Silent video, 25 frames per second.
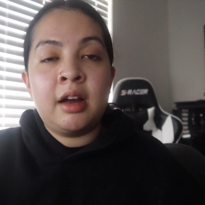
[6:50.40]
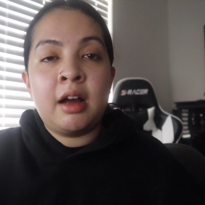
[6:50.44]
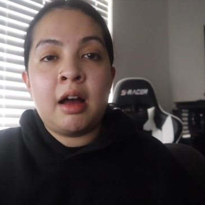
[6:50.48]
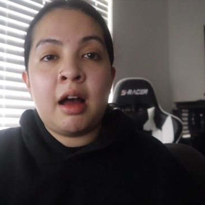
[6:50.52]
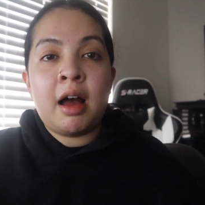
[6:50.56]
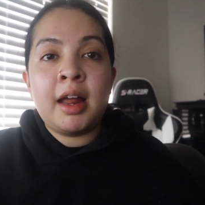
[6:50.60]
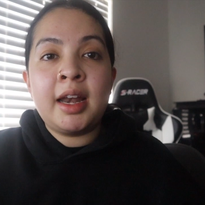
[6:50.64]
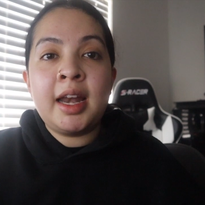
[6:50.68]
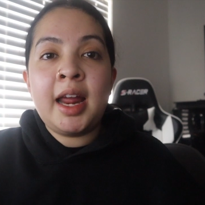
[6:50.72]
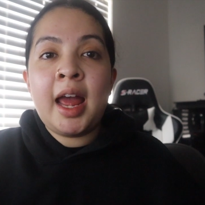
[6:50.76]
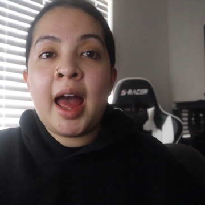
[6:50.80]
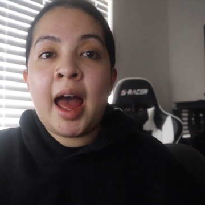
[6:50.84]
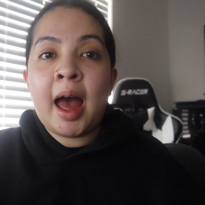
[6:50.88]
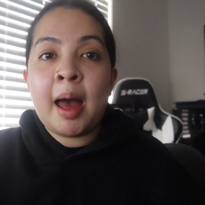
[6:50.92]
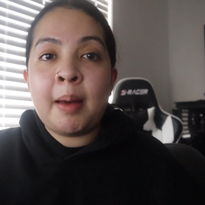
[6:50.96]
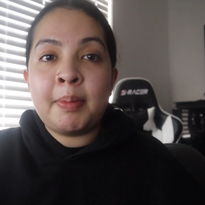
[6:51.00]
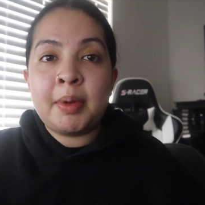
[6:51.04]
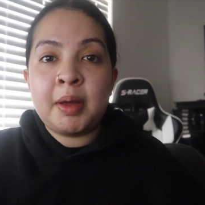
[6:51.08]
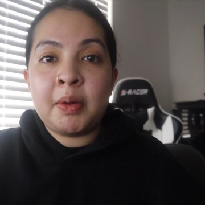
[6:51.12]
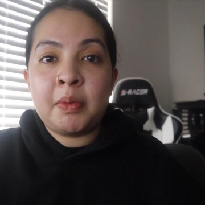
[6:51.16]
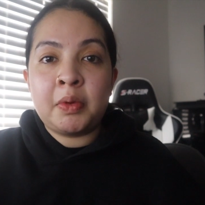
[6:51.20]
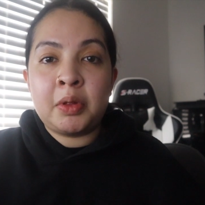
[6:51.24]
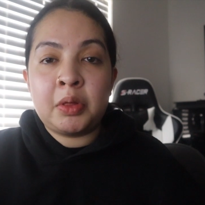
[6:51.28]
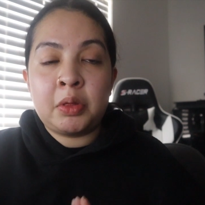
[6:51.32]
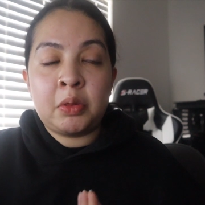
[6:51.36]

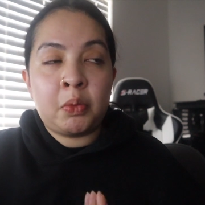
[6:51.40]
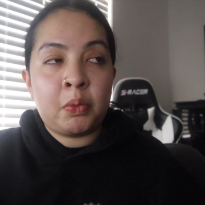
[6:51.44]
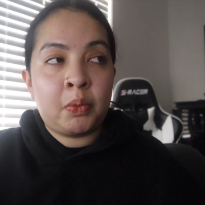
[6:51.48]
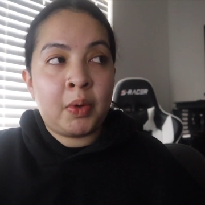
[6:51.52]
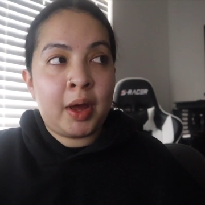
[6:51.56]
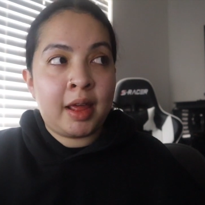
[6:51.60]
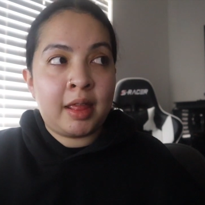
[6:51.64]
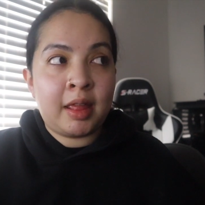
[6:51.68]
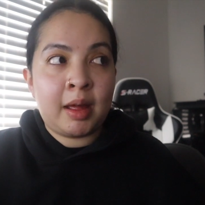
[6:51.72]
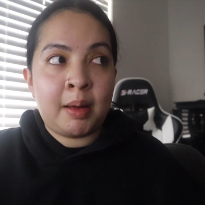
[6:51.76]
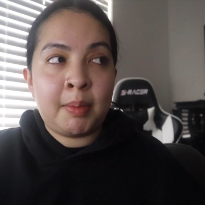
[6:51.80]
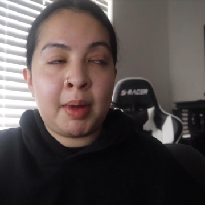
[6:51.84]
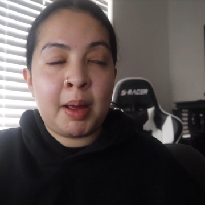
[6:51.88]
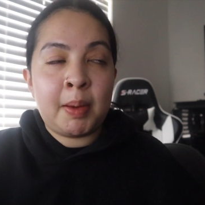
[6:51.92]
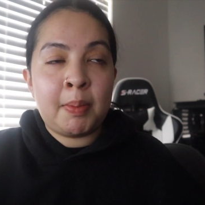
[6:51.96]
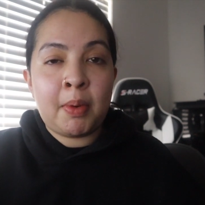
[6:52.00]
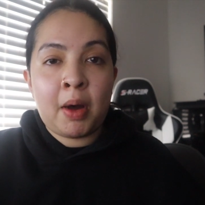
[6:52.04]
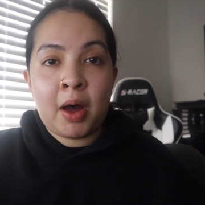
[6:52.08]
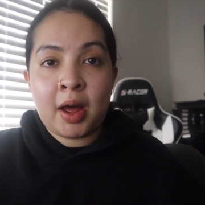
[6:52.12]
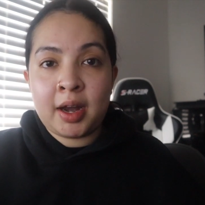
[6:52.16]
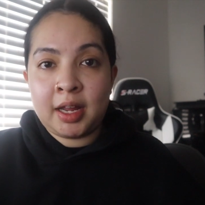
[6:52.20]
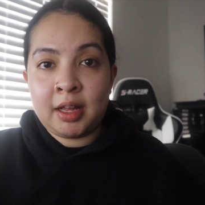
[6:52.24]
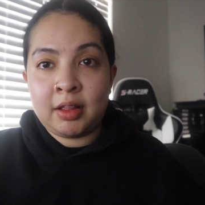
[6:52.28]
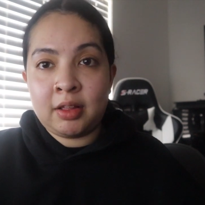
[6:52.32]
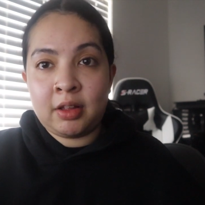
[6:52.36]
unhappy with the way that my
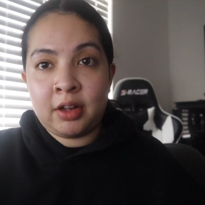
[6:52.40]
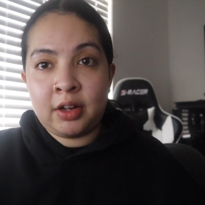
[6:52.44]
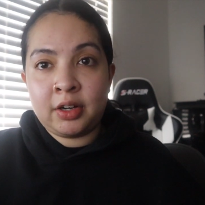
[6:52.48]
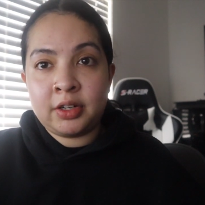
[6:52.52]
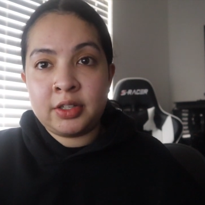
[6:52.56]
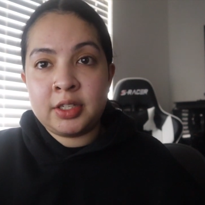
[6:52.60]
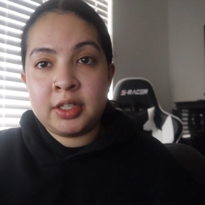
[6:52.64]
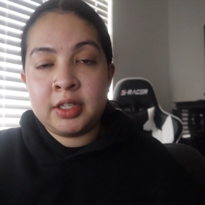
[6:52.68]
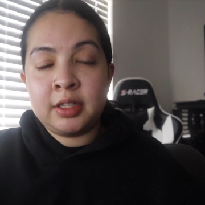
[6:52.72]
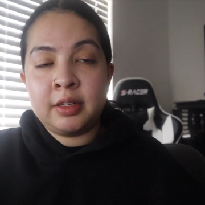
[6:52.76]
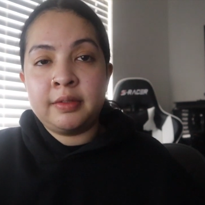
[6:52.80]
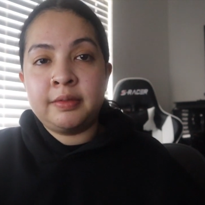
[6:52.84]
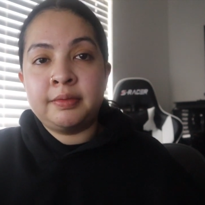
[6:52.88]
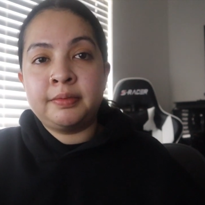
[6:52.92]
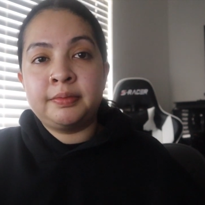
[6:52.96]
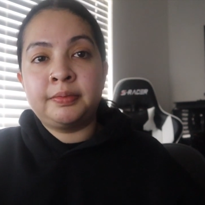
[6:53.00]
body looked.